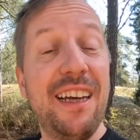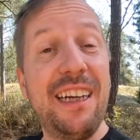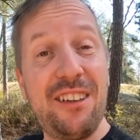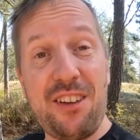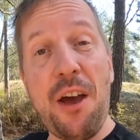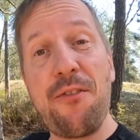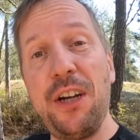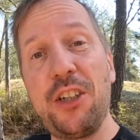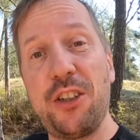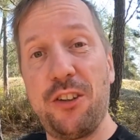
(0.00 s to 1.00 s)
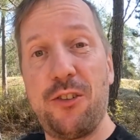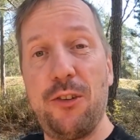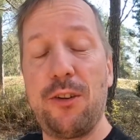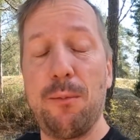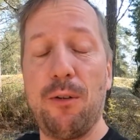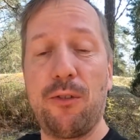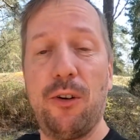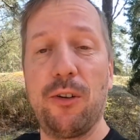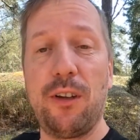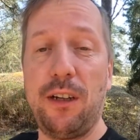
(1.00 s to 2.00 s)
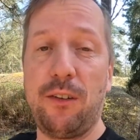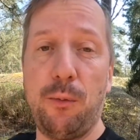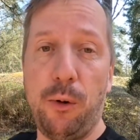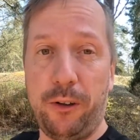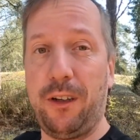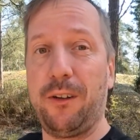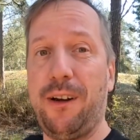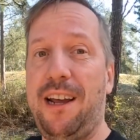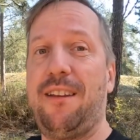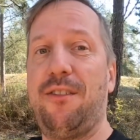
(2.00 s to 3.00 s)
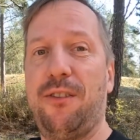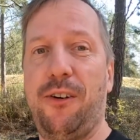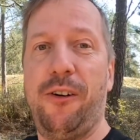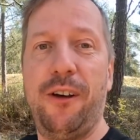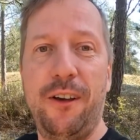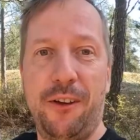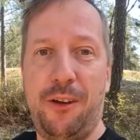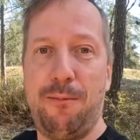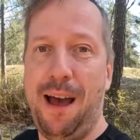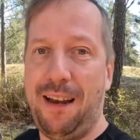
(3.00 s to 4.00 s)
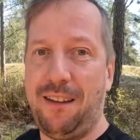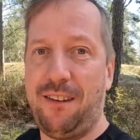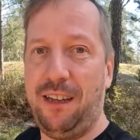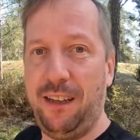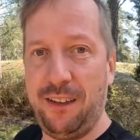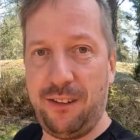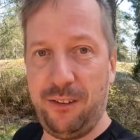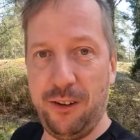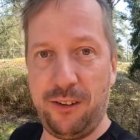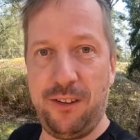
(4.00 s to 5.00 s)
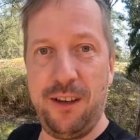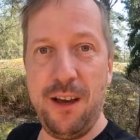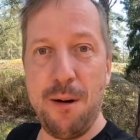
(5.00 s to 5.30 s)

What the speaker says: it's an efficient system, of course, and it's working great for humanity to not